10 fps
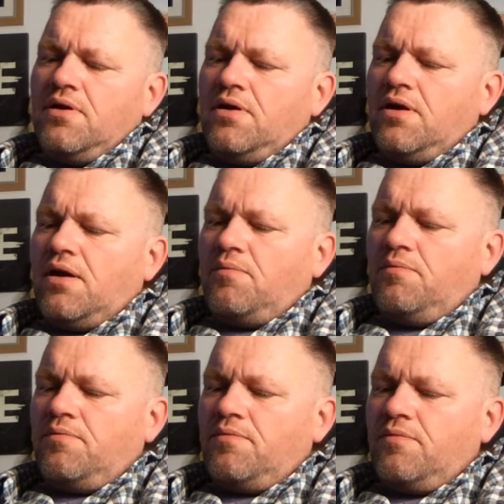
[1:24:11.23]

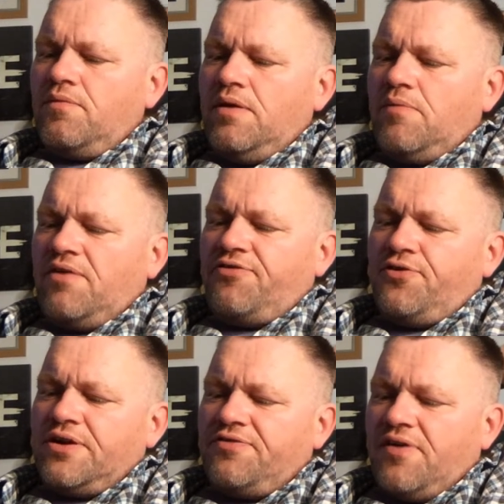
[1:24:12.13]
In my
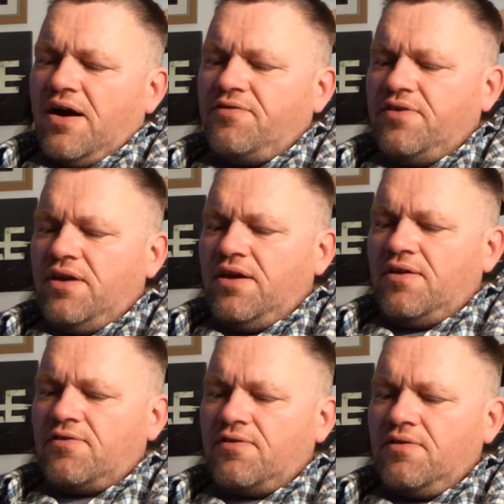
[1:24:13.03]
45
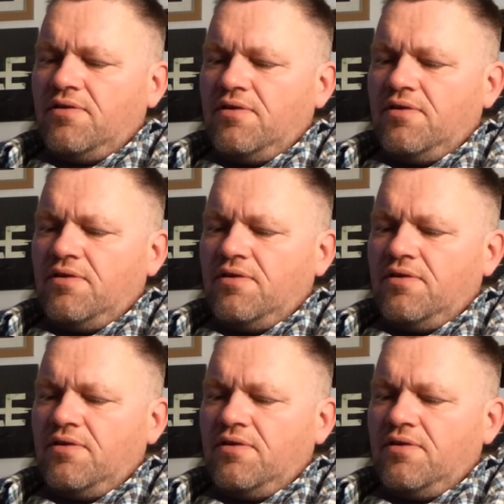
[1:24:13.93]
years,